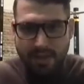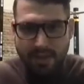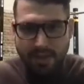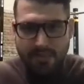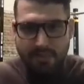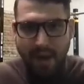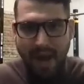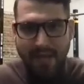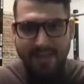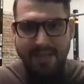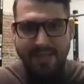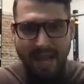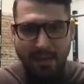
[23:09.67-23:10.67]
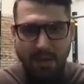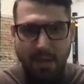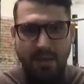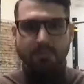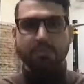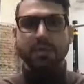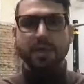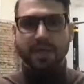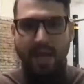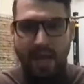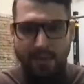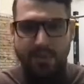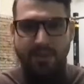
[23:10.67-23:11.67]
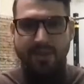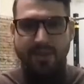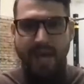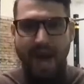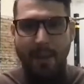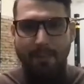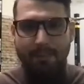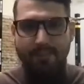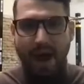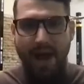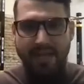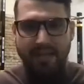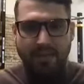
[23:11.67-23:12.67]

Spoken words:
spine stable and being able to stay upright.